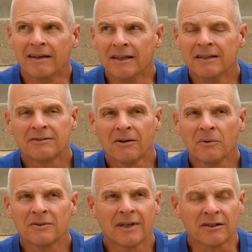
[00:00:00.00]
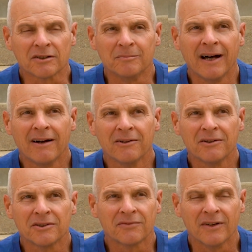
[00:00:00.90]
He's always got a smile
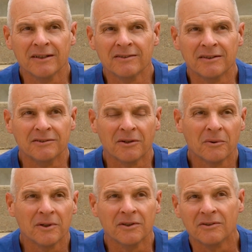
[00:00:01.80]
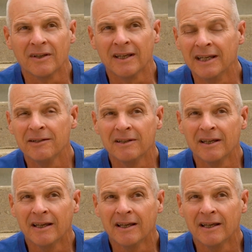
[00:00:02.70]
on his face. He's always he